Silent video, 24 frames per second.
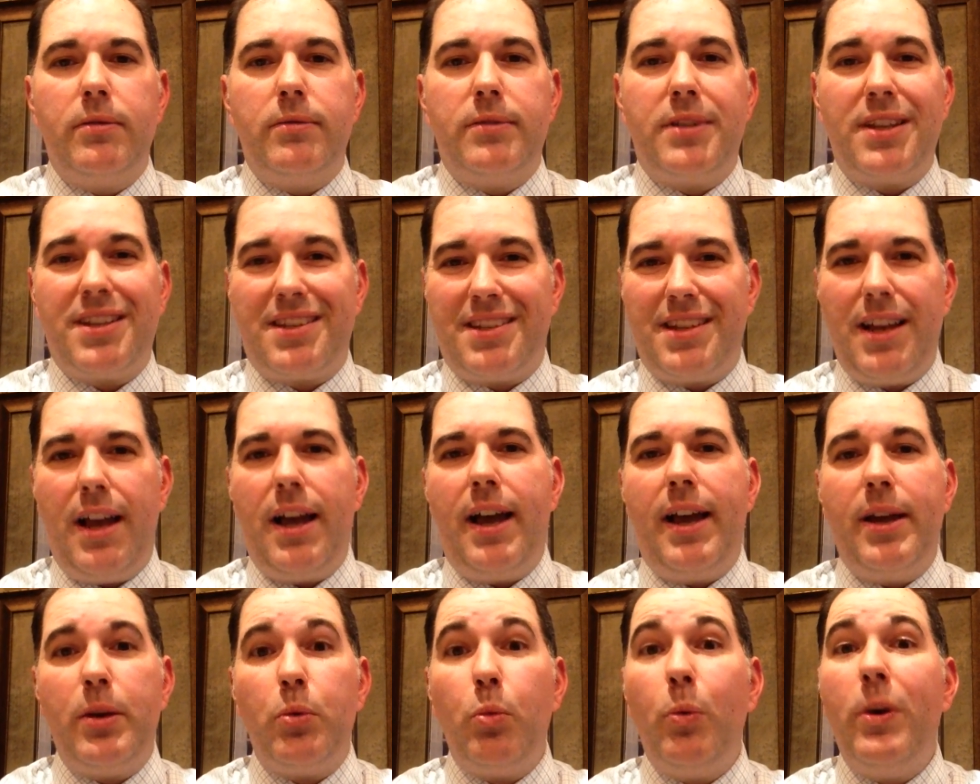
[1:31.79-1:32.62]

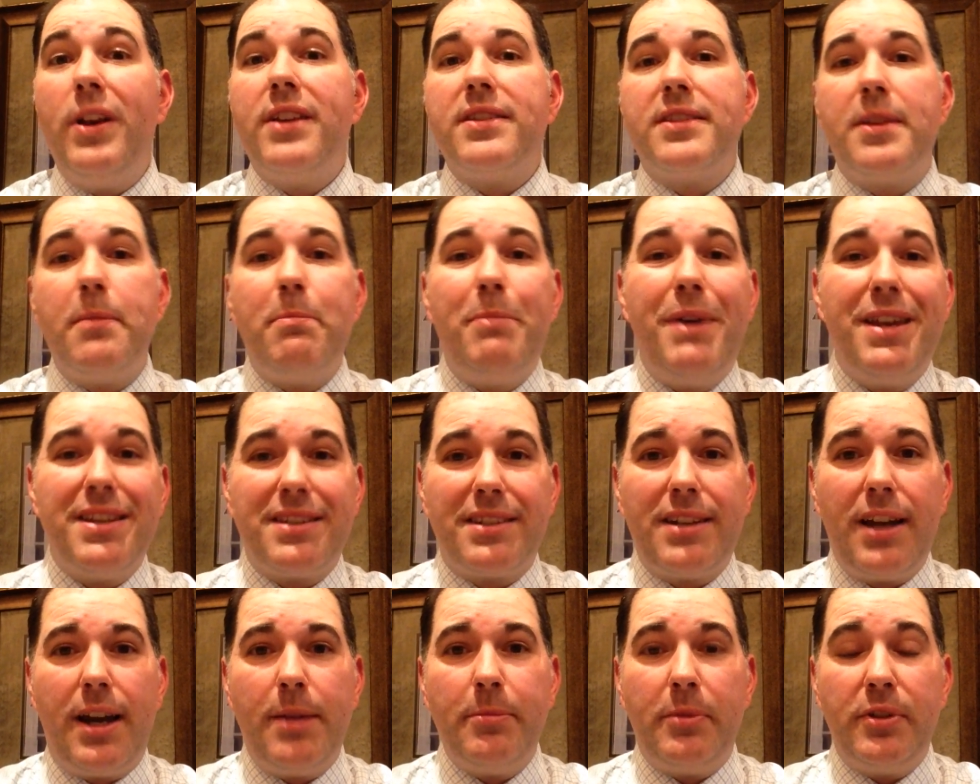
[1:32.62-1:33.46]
decide when is the
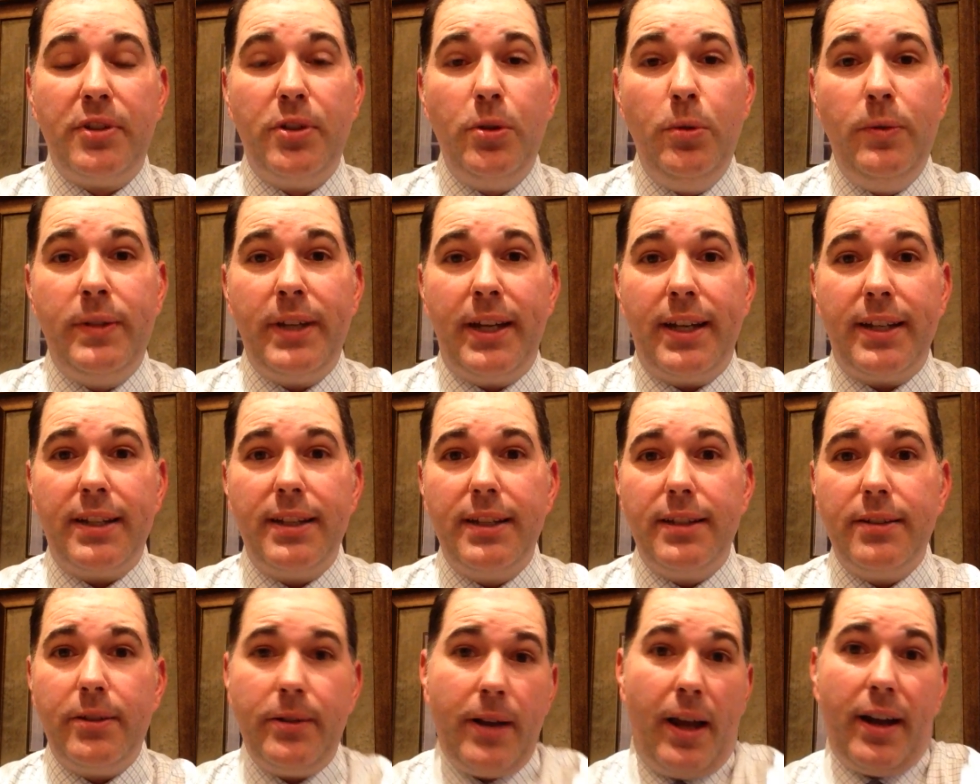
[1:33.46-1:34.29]
best time to do
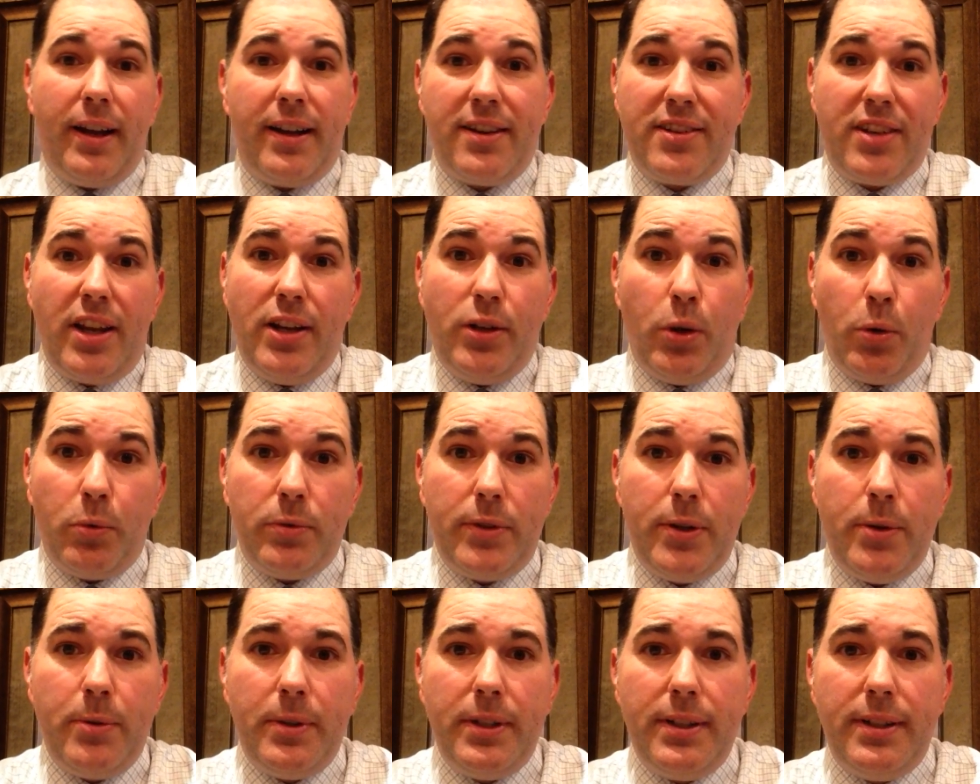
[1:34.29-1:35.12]
that. They're not going to say don't
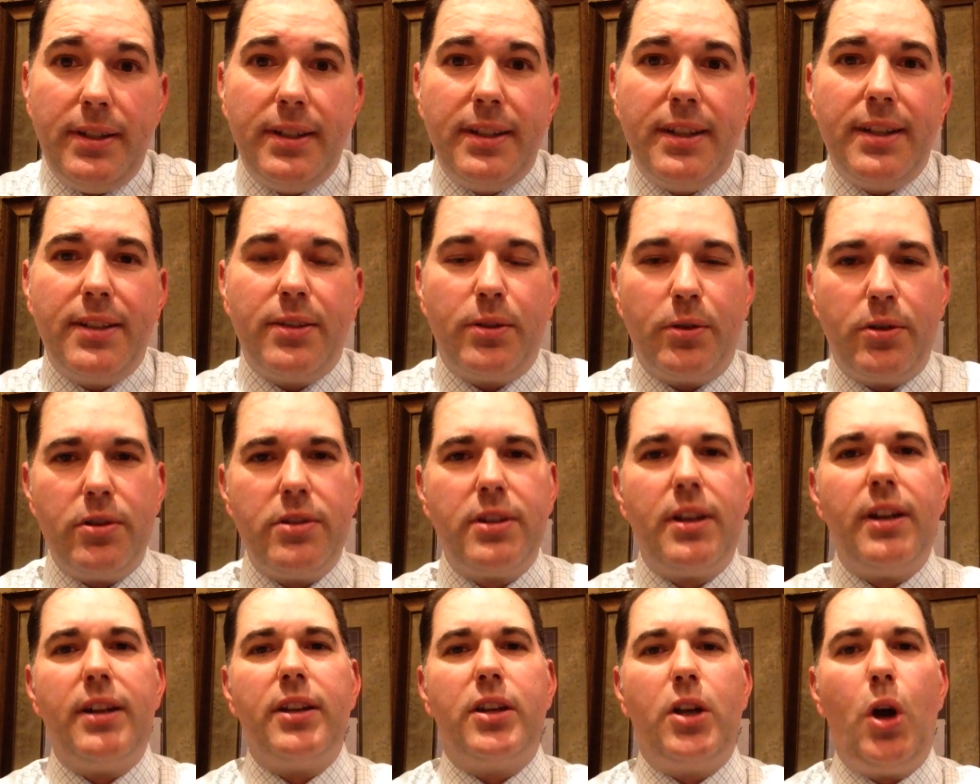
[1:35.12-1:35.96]
do it. They're
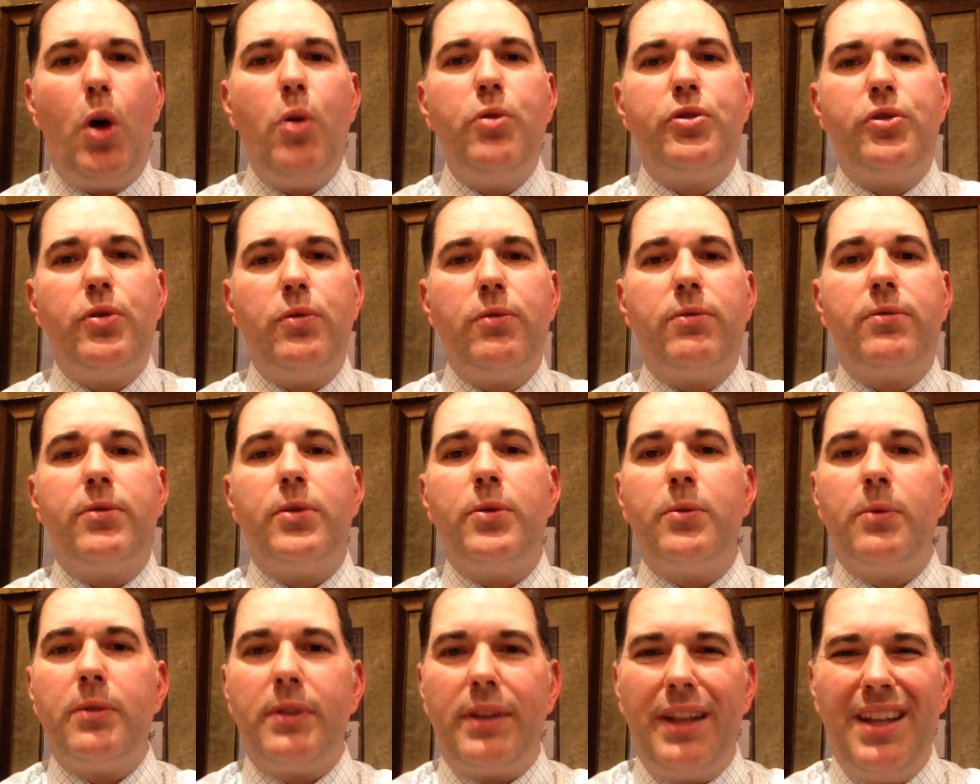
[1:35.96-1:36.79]
just going to coach you
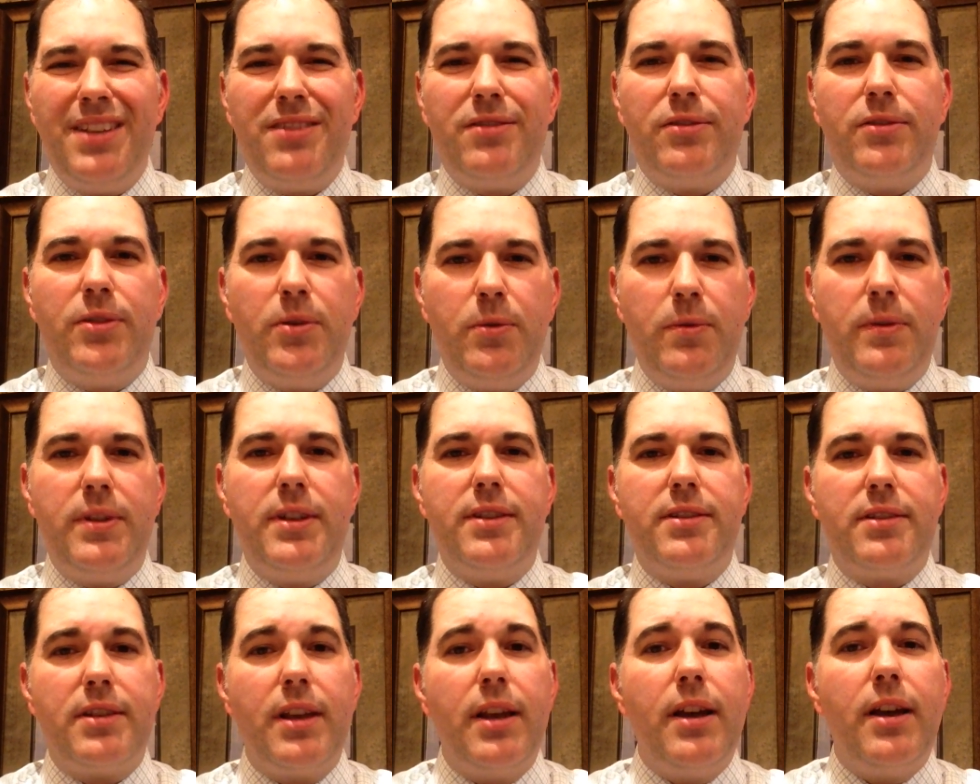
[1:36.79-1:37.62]
through, let's do
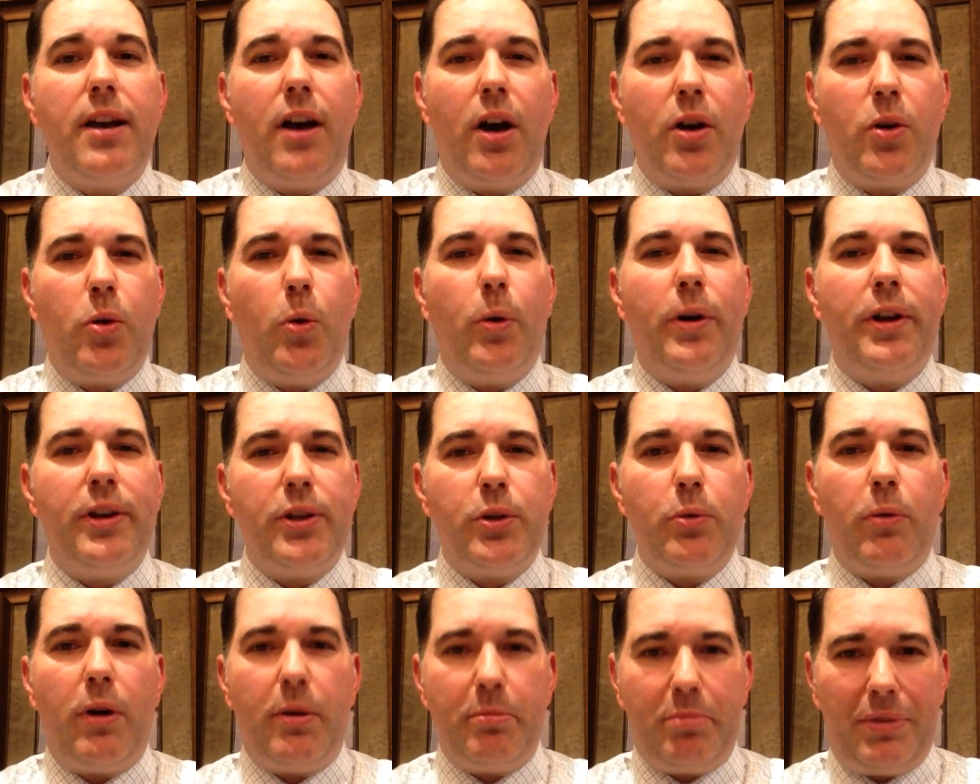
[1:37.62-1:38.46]
this according
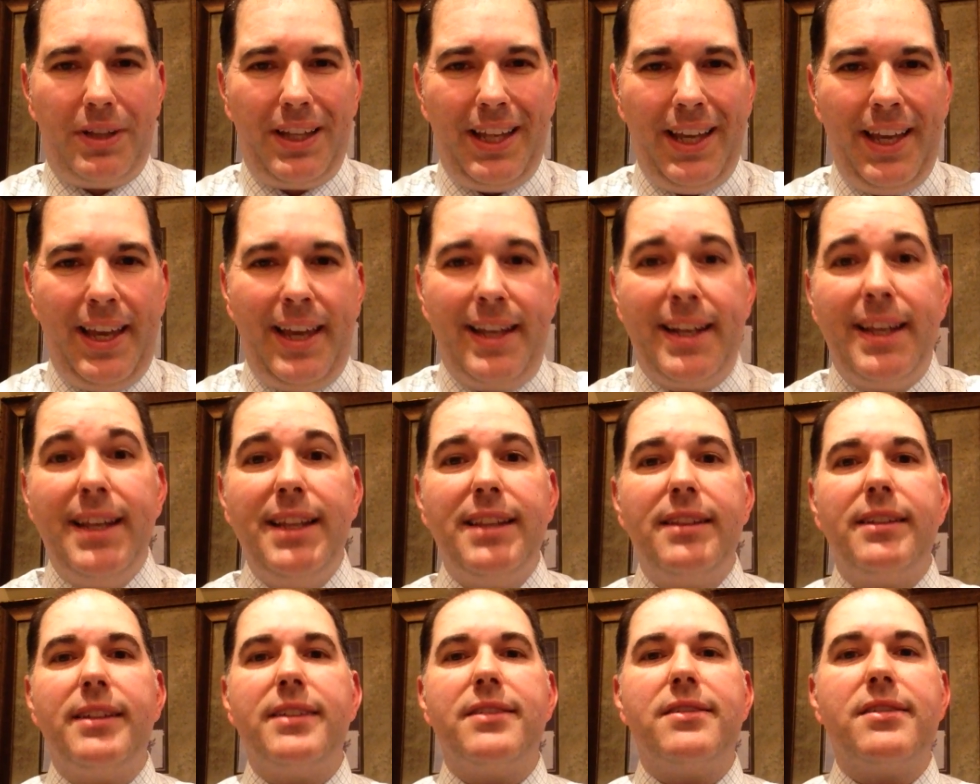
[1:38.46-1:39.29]
to our plan.
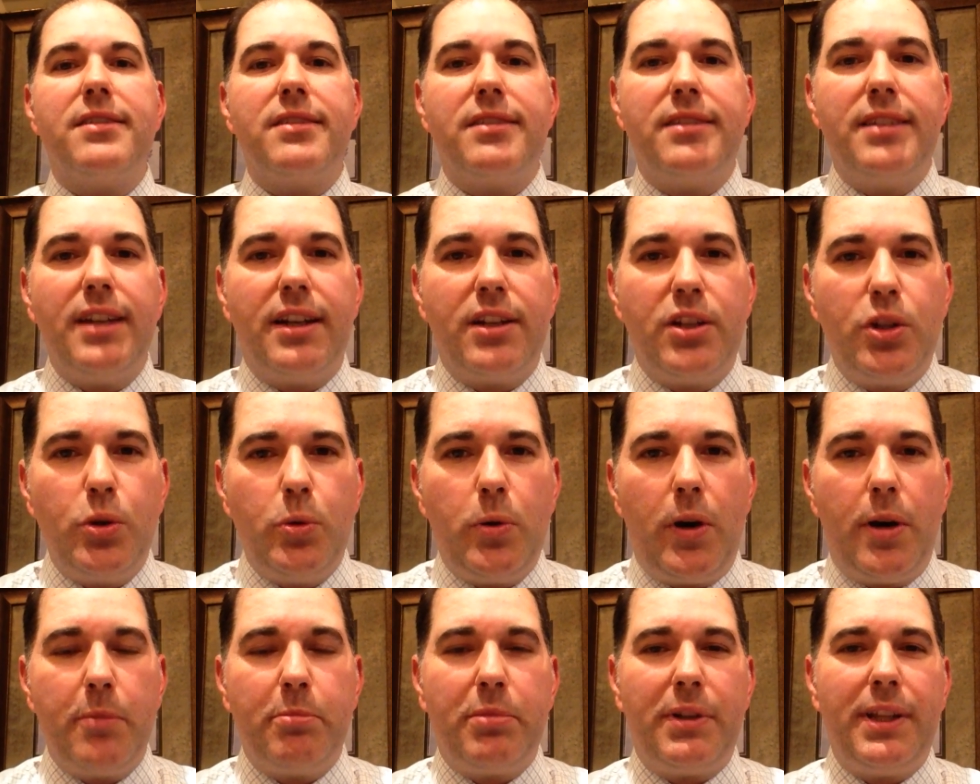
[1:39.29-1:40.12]
Let's stick
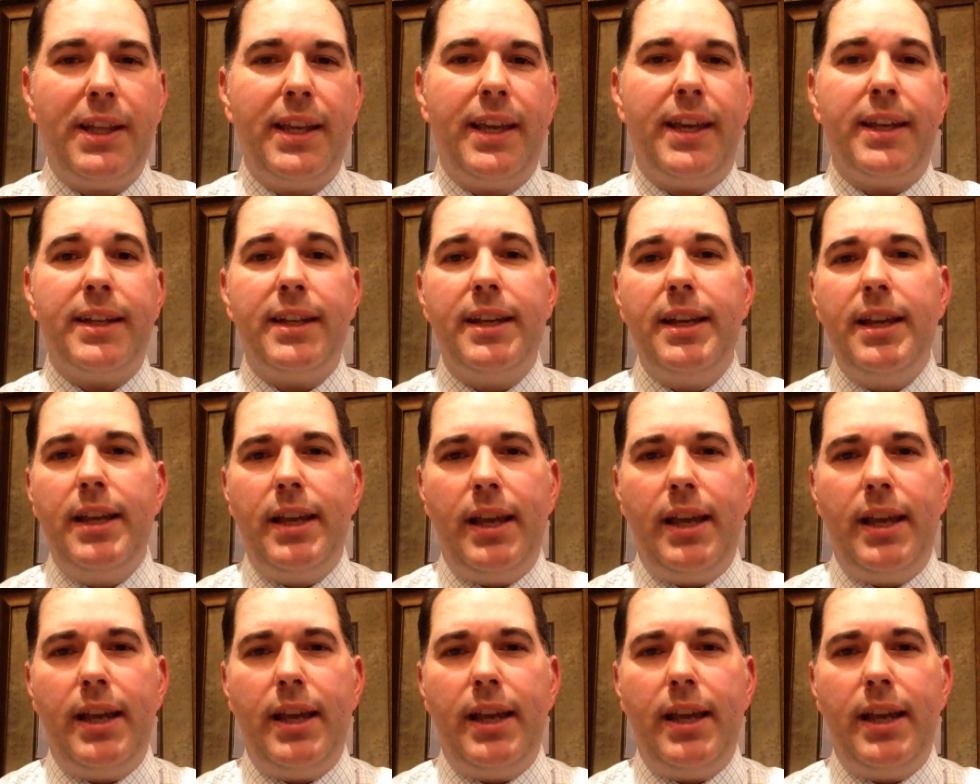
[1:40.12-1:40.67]
to our plan.